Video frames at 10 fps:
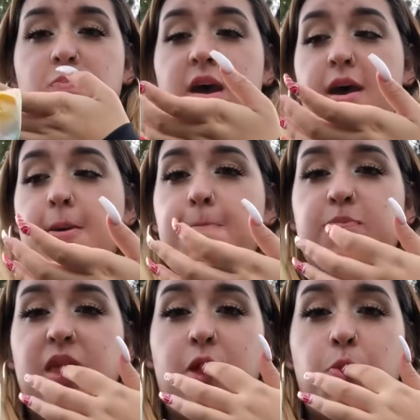And
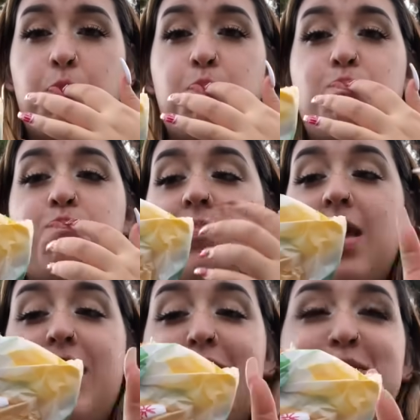
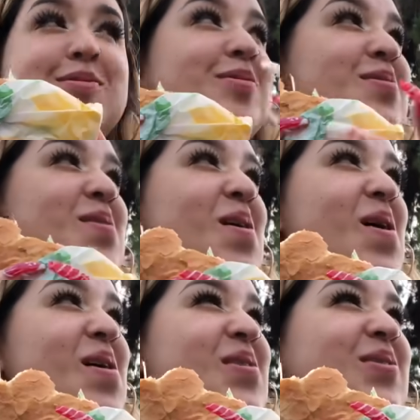I got...
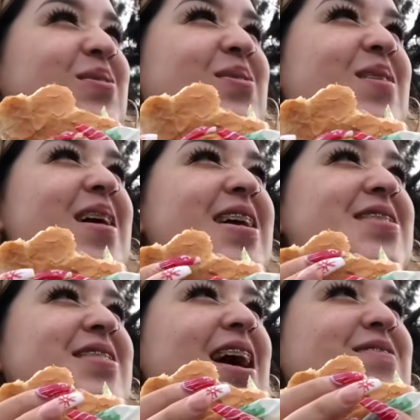What are
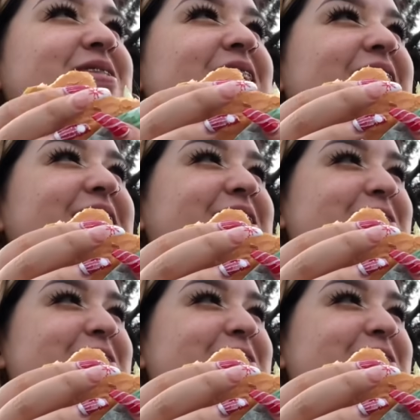you laughing at?